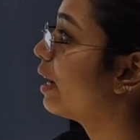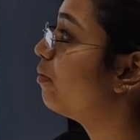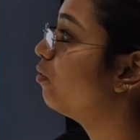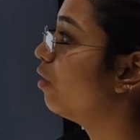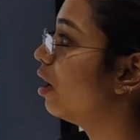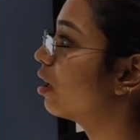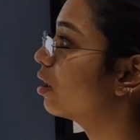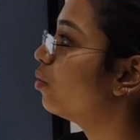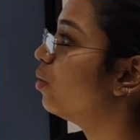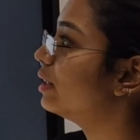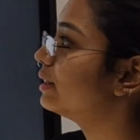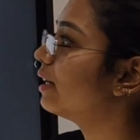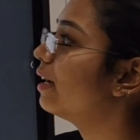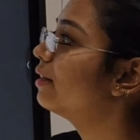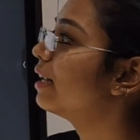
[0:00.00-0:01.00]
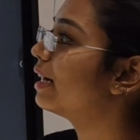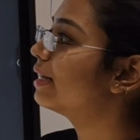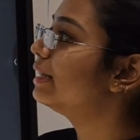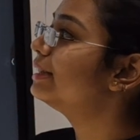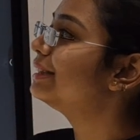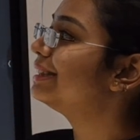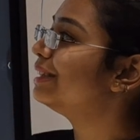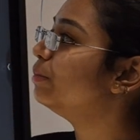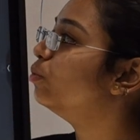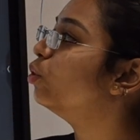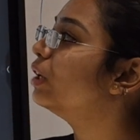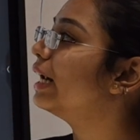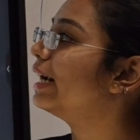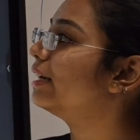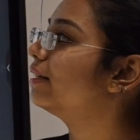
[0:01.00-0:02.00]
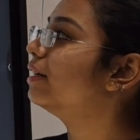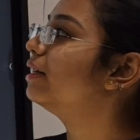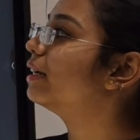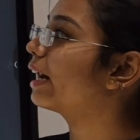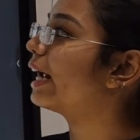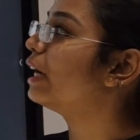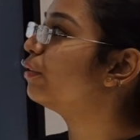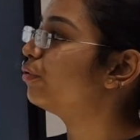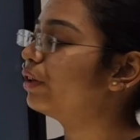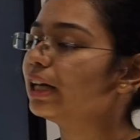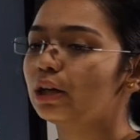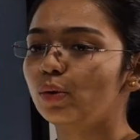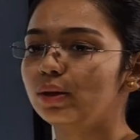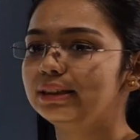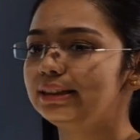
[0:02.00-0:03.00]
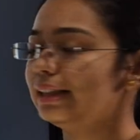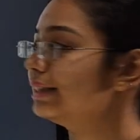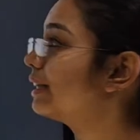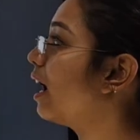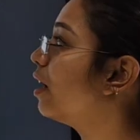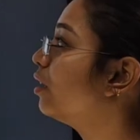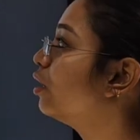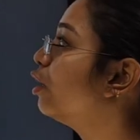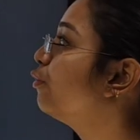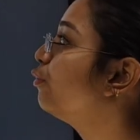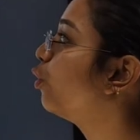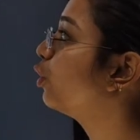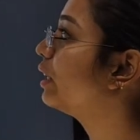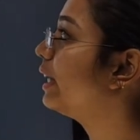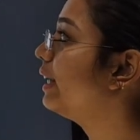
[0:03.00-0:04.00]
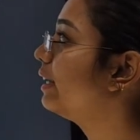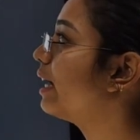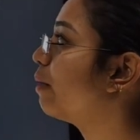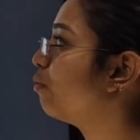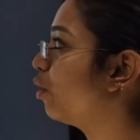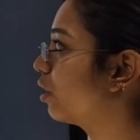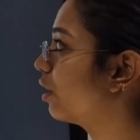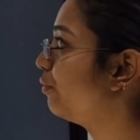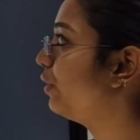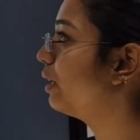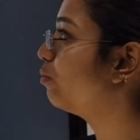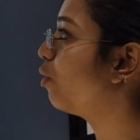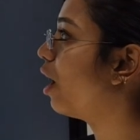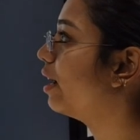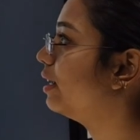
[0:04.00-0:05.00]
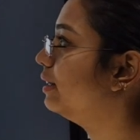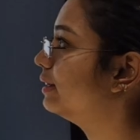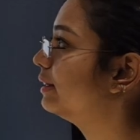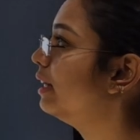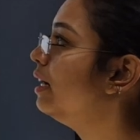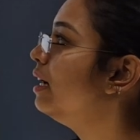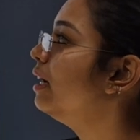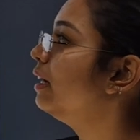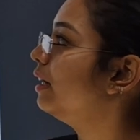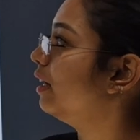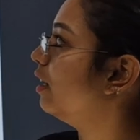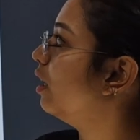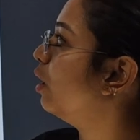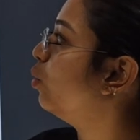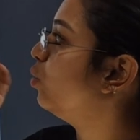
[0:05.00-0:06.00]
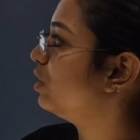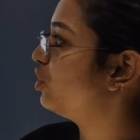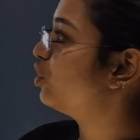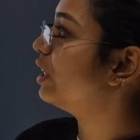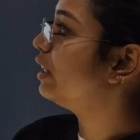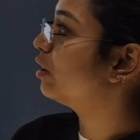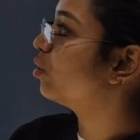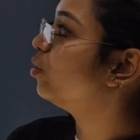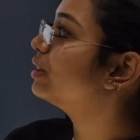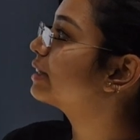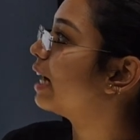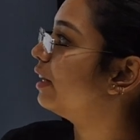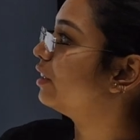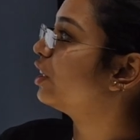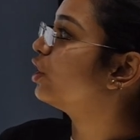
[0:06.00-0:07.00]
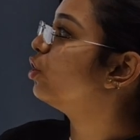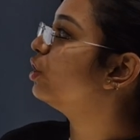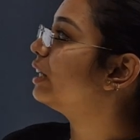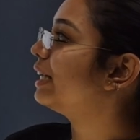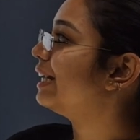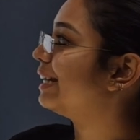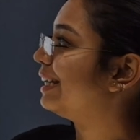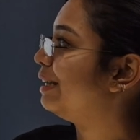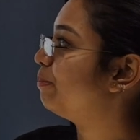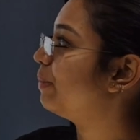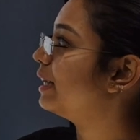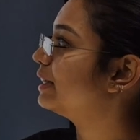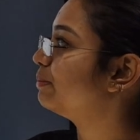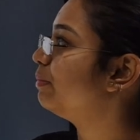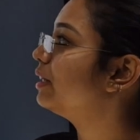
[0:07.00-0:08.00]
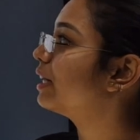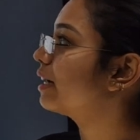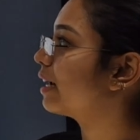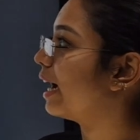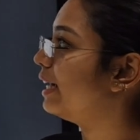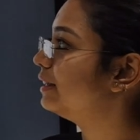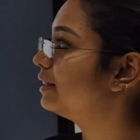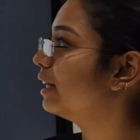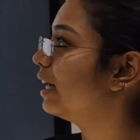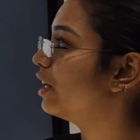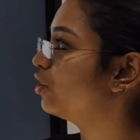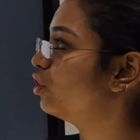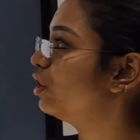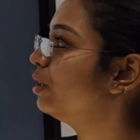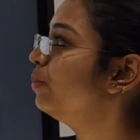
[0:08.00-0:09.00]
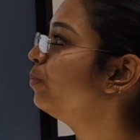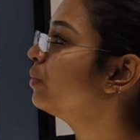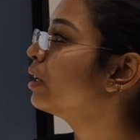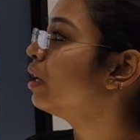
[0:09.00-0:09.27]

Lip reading: framework was done, that is simulated trait frequencies under 14 demographic models, which includes continuity, replacement and isolation